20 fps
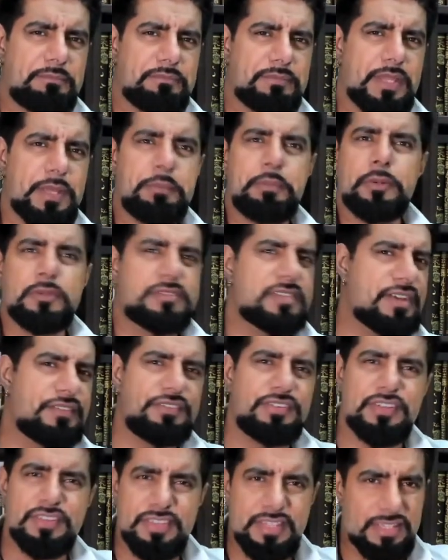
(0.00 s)
it puts
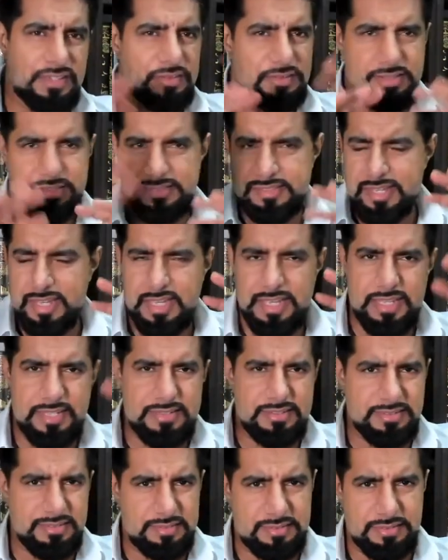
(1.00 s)
everything on its
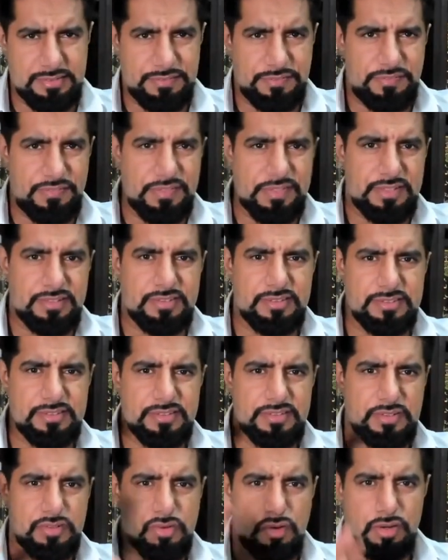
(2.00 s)
head, and the figures
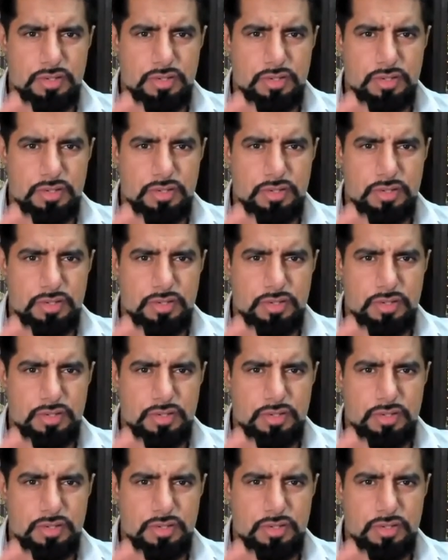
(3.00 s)
and the